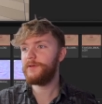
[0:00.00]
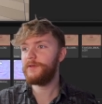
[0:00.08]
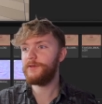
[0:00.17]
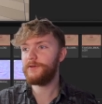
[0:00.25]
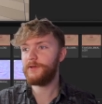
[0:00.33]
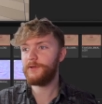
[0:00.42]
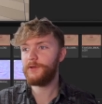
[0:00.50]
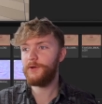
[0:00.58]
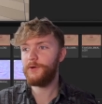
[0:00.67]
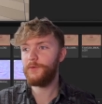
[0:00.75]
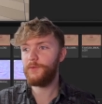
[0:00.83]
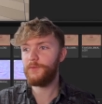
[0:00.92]
you're gonna
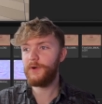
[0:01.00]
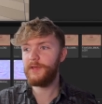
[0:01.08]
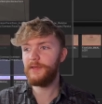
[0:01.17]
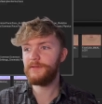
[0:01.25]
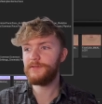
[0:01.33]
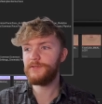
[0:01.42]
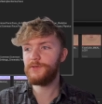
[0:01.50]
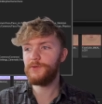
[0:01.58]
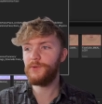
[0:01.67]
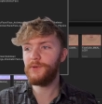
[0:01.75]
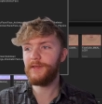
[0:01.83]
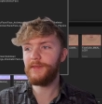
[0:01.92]
go right
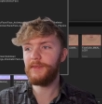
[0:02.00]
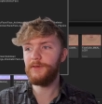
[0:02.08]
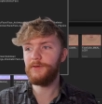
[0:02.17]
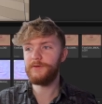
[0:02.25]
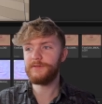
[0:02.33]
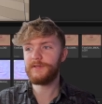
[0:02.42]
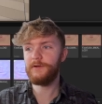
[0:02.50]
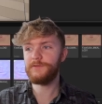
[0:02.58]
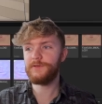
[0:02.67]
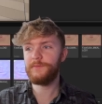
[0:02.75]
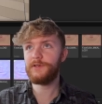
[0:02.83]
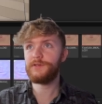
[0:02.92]
into your
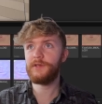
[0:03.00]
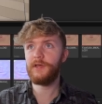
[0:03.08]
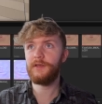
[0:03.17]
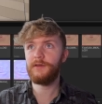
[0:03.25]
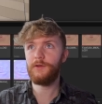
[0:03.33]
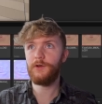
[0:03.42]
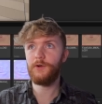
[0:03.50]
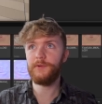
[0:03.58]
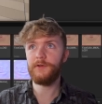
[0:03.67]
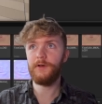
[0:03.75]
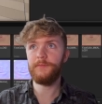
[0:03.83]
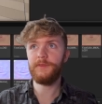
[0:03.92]
skeletal mesh again,
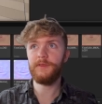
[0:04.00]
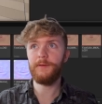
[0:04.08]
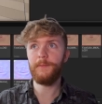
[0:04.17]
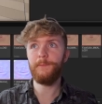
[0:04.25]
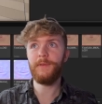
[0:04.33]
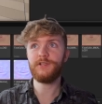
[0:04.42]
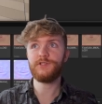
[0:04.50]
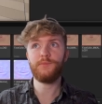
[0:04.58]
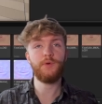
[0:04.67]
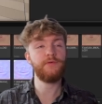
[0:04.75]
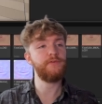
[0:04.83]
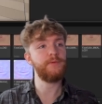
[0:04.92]
open up the Mesh Morpher